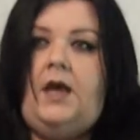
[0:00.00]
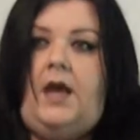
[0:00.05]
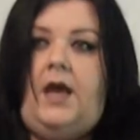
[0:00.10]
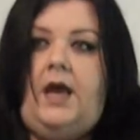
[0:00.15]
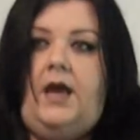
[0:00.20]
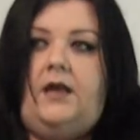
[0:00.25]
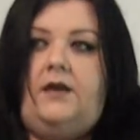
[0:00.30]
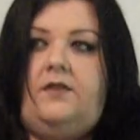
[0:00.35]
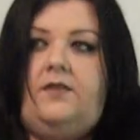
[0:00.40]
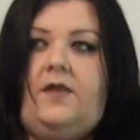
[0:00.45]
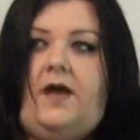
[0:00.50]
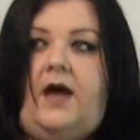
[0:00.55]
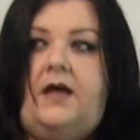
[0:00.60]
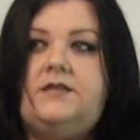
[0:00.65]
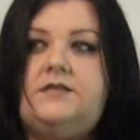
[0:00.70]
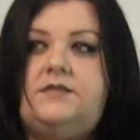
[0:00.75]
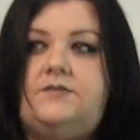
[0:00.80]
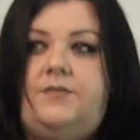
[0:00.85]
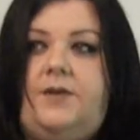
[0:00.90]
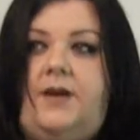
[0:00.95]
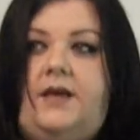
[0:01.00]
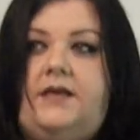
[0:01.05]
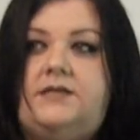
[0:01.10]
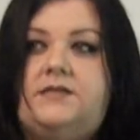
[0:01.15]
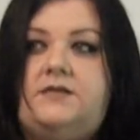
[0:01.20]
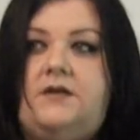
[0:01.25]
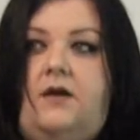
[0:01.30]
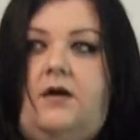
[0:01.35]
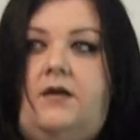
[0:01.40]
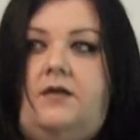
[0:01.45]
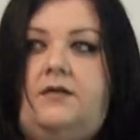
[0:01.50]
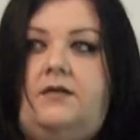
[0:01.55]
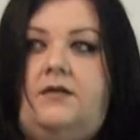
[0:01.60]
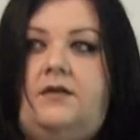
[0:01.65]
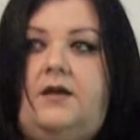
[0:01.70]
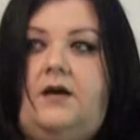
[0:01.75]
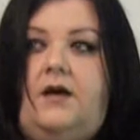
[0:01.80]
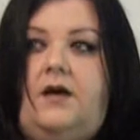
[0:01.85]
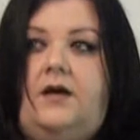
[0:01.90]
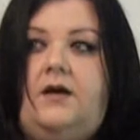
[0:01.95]
And that's based
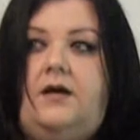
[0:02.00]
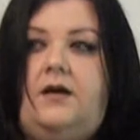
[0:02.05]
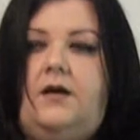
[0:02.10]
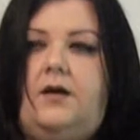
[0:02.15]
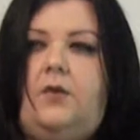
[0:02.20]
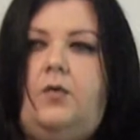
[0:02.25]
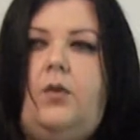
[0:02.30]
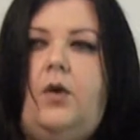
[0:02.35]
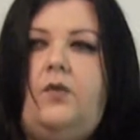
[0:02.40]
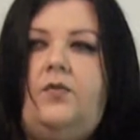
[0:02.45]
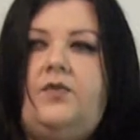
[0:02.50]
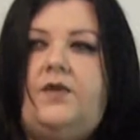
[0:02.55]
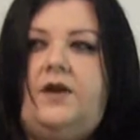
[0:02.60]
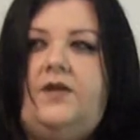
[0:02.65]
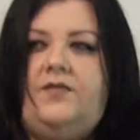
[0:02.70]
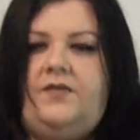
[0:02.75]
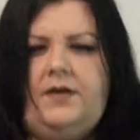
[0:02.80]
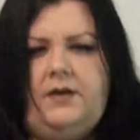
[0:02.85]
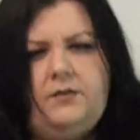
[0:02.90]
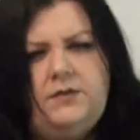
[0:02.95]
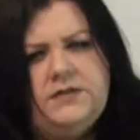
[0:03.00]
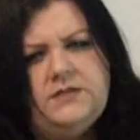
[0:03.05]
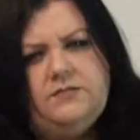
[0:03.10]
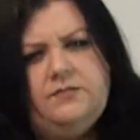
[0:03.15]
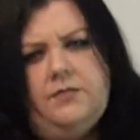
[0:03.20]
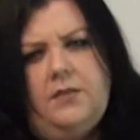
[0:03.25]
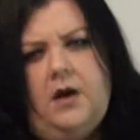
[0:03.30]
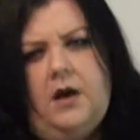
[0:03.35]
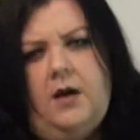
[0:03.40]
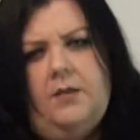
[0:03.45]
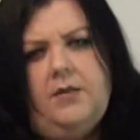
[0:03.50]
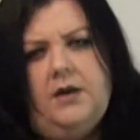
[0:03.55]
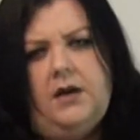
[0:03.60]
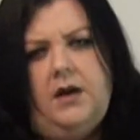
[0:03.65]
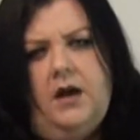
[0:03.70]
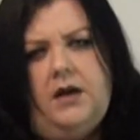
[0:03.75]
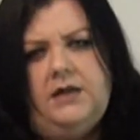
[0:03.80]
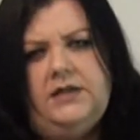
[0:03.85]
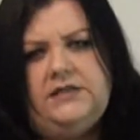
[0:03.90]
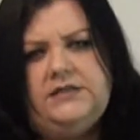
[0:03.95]
on a quote that I think was Mahatma
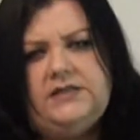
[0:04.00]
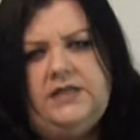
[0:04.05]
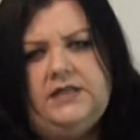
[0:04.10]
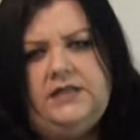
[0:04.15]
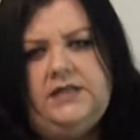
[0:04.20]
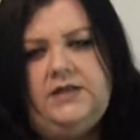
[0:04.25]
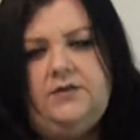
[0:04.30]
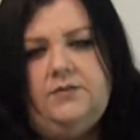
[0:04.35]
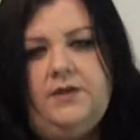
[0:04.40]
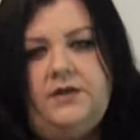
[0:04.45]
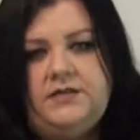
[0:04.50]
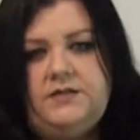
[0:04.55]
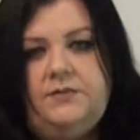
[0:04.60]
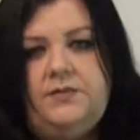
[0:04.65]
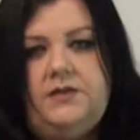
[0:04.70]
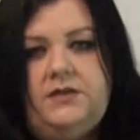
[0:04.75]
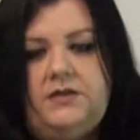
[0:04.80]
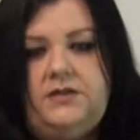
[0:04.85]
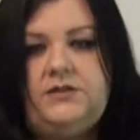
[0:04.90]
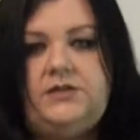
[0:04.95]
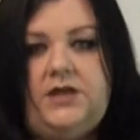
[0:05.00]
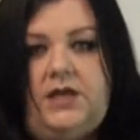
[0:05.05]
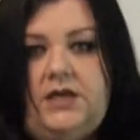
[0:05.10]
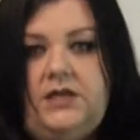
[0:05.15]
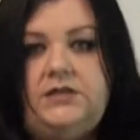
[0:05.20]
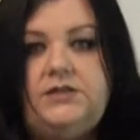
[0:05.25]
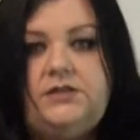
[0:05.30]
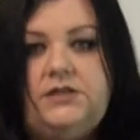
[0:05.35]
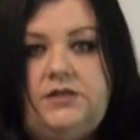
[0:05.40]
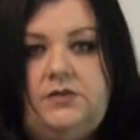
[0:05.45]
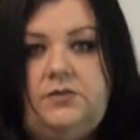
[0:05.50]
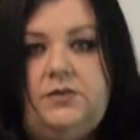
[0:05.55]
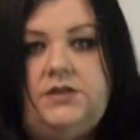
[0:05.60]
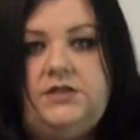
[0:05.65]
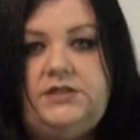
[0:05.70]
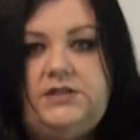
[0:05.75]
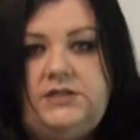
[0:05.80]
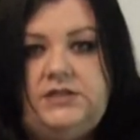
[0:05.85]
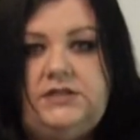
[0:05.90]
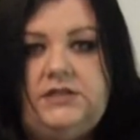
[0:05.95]
Gandhi said, that you must be the change that you
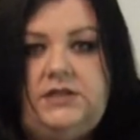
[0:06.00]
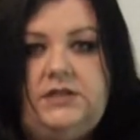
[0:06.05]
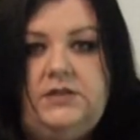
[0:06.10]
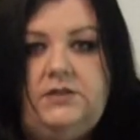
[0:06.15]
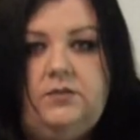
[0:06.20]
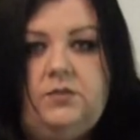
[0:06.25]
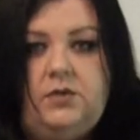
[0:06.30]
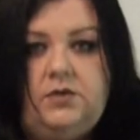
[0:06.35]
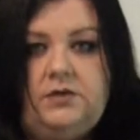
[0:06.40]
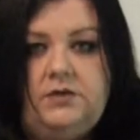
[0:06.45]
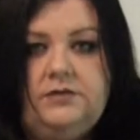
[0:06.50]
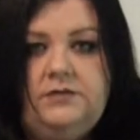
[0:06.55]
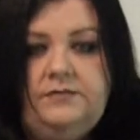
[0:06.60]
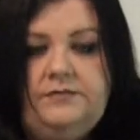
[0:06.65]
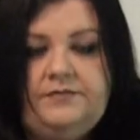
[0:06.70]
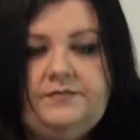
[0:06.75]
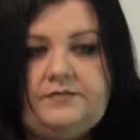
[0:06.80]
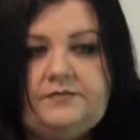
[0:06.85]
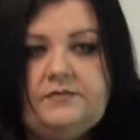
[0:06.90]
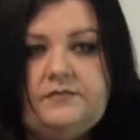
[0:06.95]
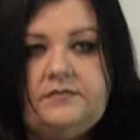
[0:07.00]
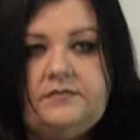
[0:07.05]
wish to see in the world.